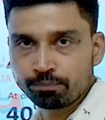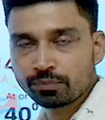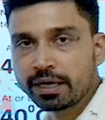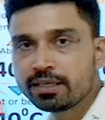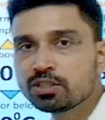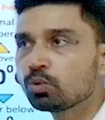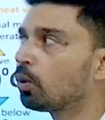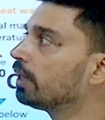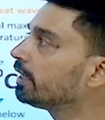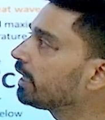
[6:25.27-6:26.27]
That is
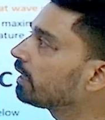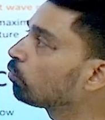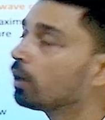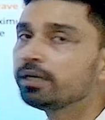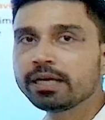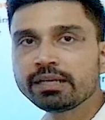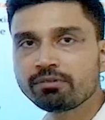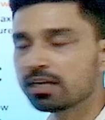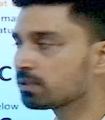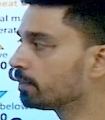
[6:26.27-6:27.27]
qualitative
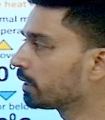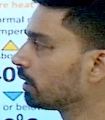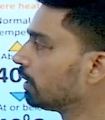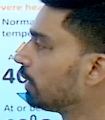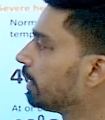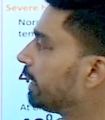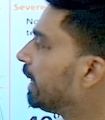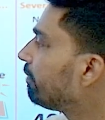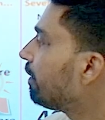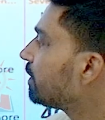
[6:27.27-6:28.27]
aspect.
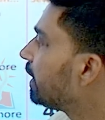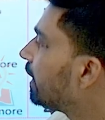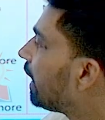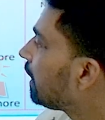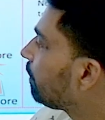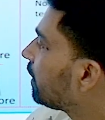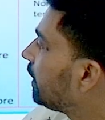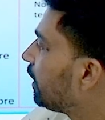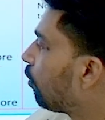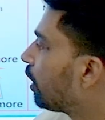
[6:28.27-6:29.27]
Heat waves in India are typically
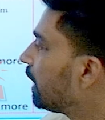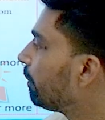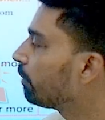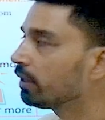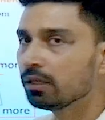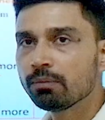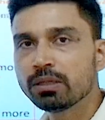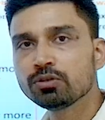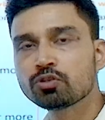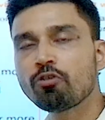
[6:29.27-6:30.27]
recorded between the
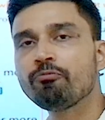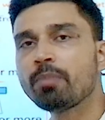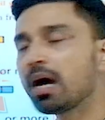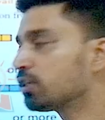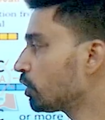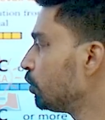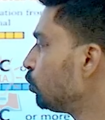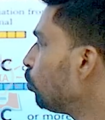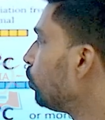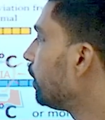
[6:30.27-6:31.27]
months of March and
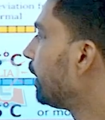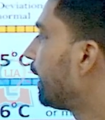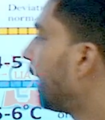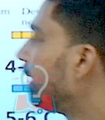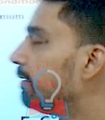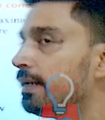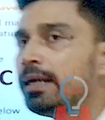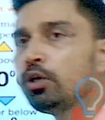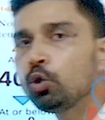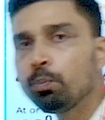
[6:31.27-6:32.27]
June and
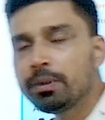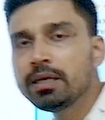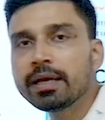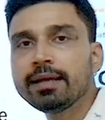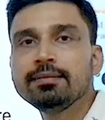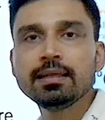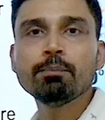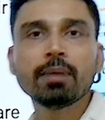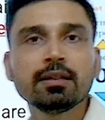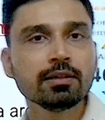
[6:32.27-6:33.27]
tend to peak in the
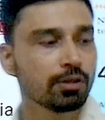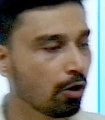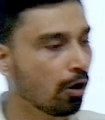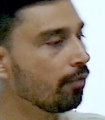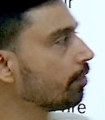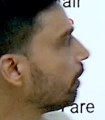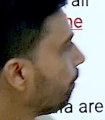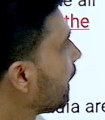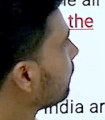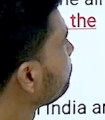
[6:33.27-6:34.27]
month of
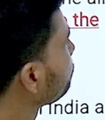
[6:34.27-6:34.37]
May.